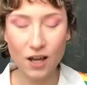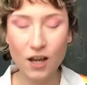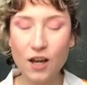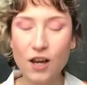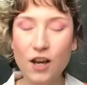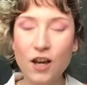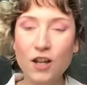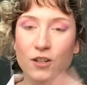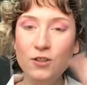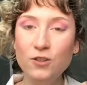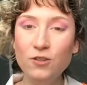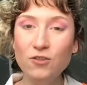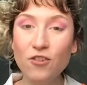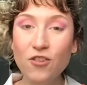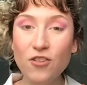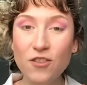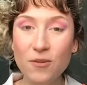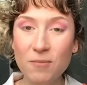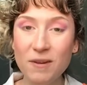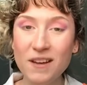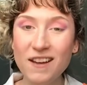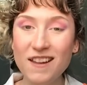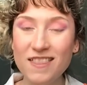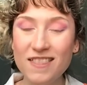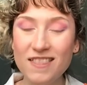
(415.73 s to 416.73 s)
Another
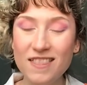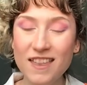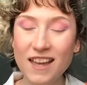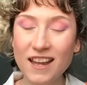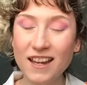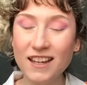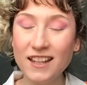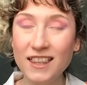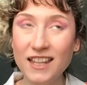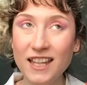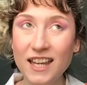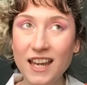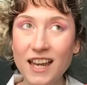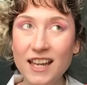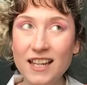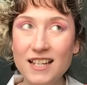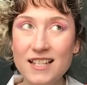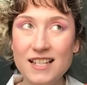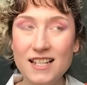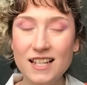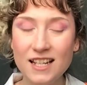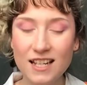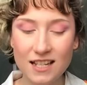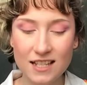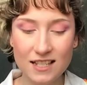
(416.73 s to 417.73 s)
big thing in the
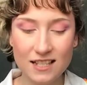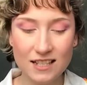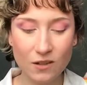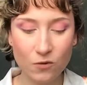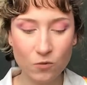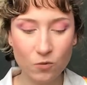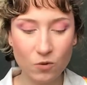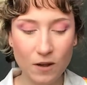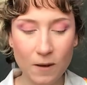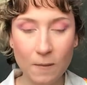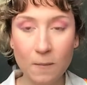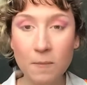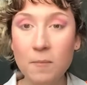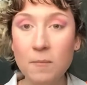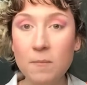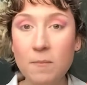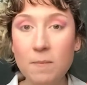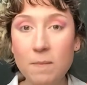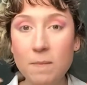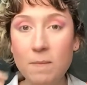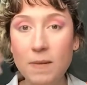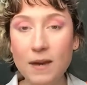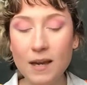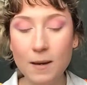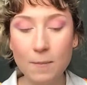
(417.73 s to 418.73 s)
80s were
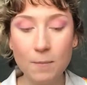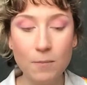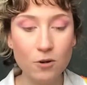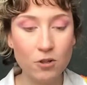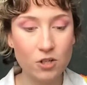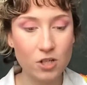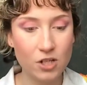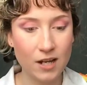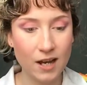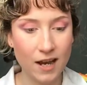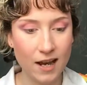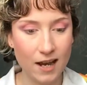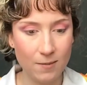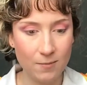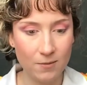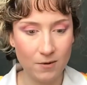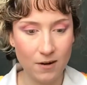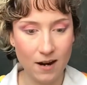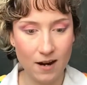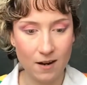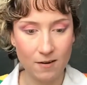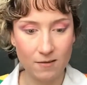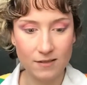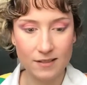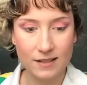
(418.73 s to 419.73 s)
big bushy
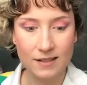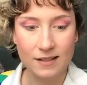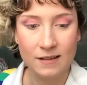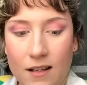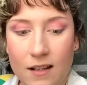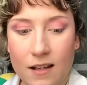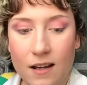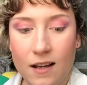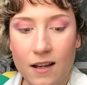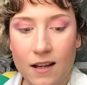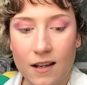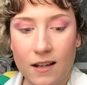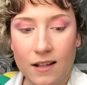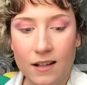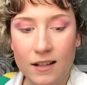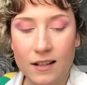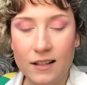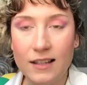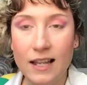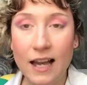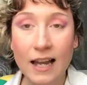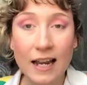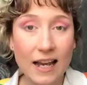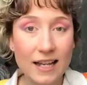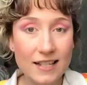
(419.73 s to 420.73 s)
eyebrows.
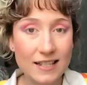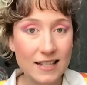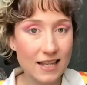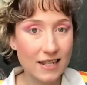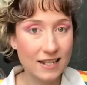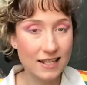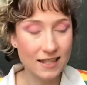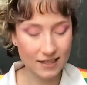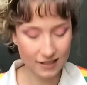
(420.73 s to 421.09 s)
Like I said, in the